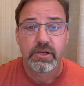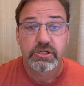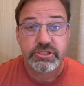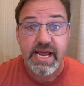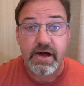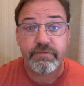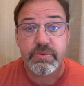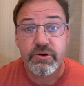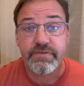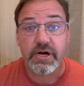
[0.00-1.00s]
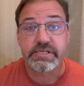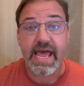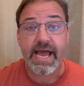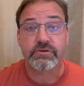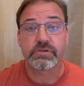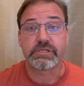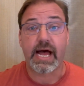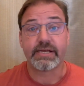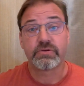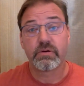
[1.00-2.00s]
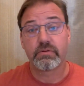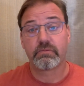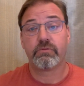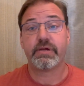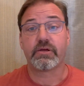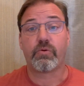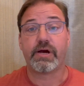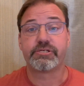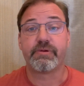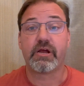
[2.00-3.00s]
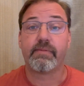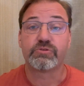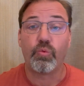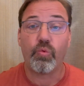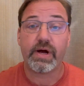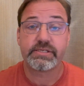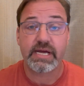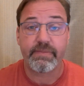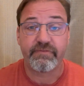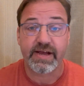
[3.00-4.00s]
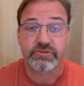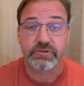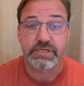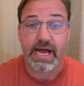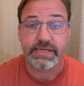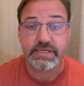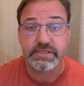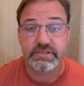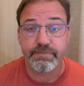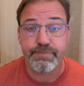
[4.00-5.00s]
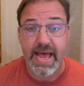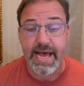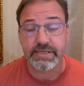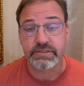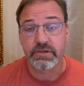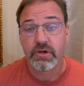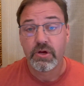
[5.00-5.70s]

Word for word: So now if we move on to exercise, really the question becomes what type of exercise is the best